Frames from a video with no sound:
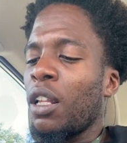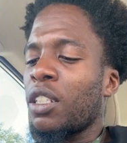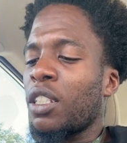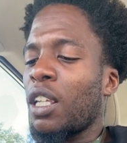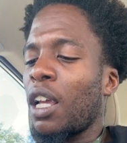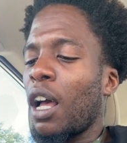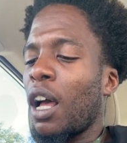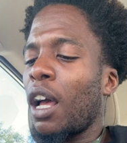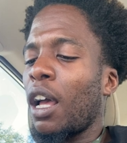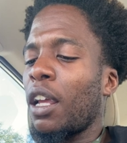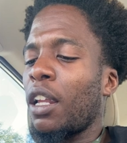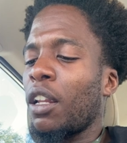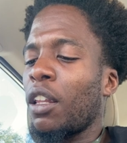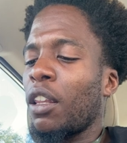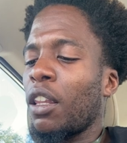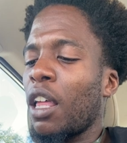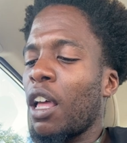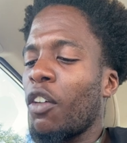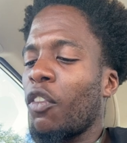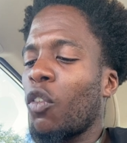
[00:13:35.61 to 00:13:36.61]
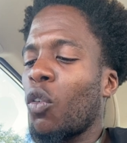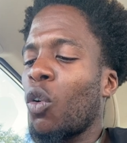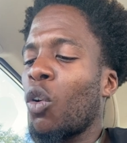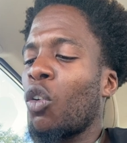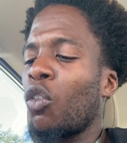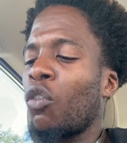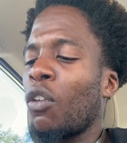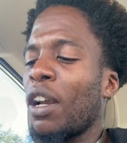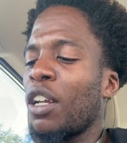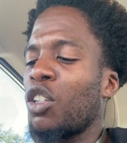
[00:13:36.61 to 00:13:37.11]
Tie the left
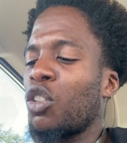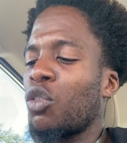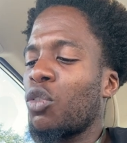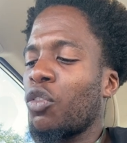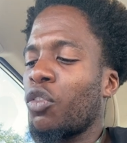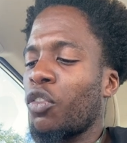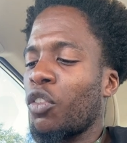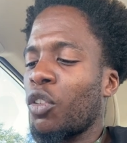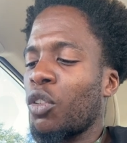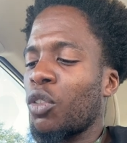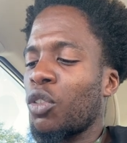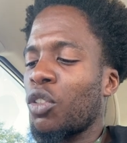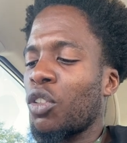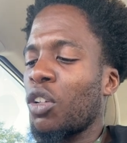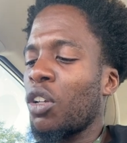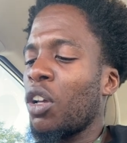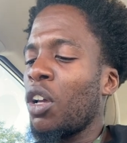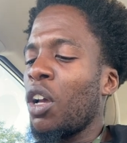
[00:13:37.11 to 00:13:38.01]
or right shoe first?